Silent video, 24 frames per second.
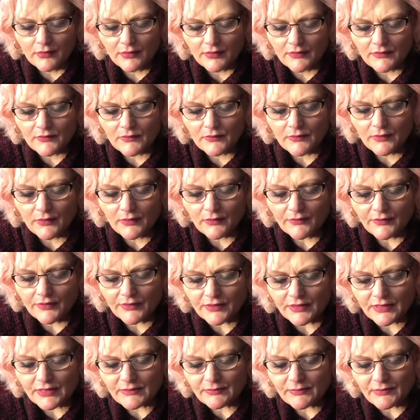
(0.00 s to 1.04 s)
Sweet
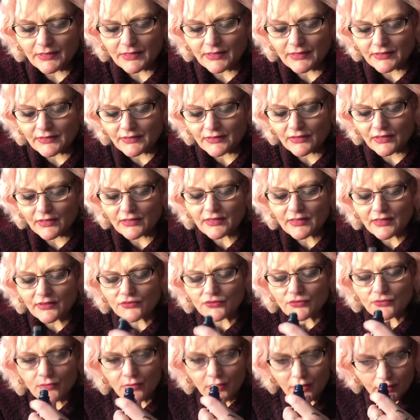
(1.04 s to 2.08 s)
Orange, I smell it. It's
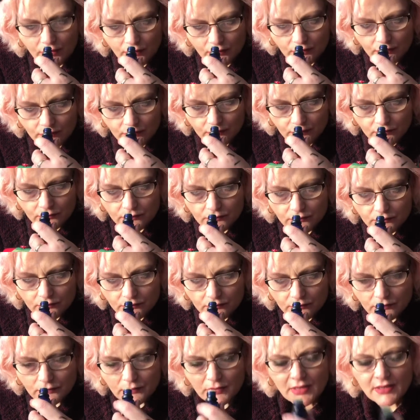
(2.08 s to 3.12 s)
essential oil.
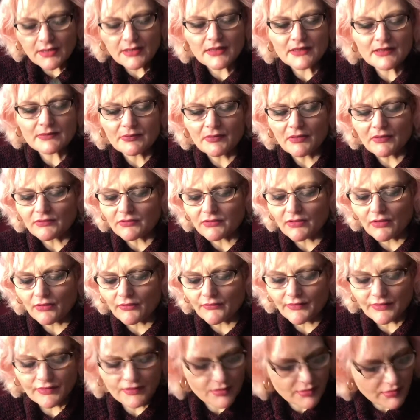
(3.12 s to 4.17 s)
And it smells like
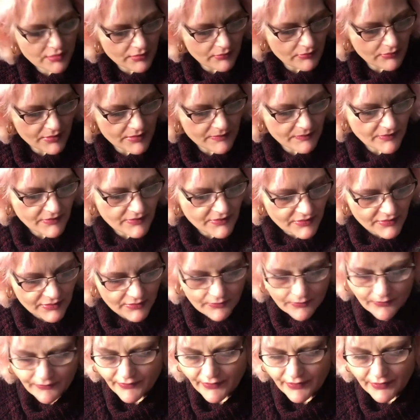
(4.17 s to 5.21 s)
orange. I don't know what we're supposed to
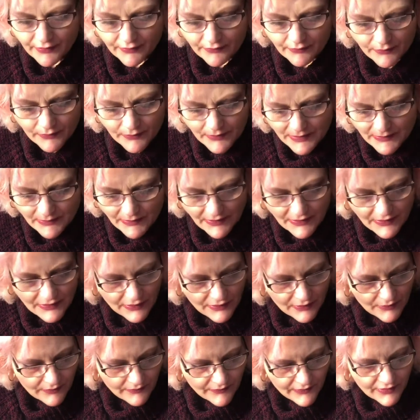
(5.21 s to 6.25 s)
do with it. What are we supposed to
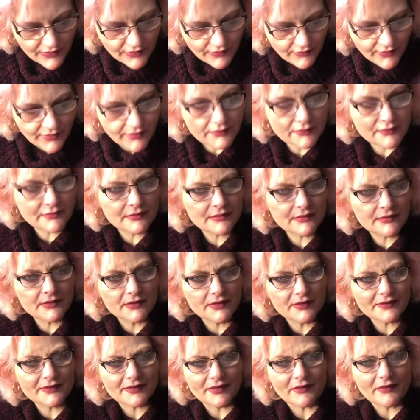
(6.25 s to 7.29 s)
do with it, Dora? I
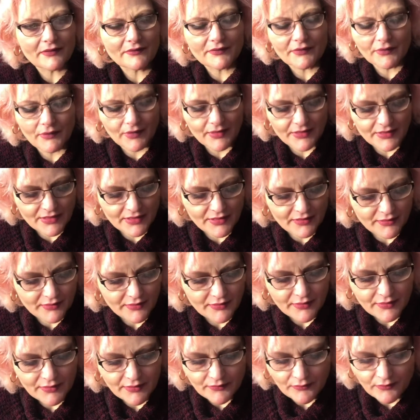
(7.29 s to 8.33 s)
have no idea
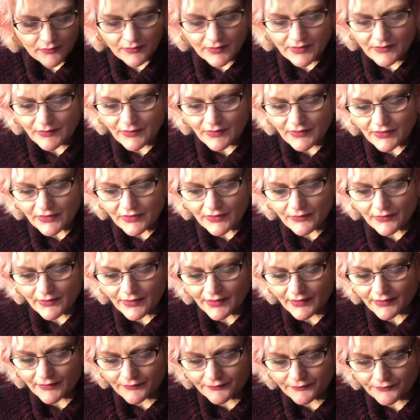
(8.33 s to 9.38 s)
what we're supposed to do with
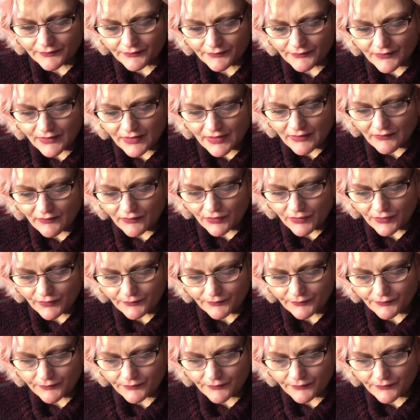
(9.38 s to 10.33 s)
that. Let's have a look.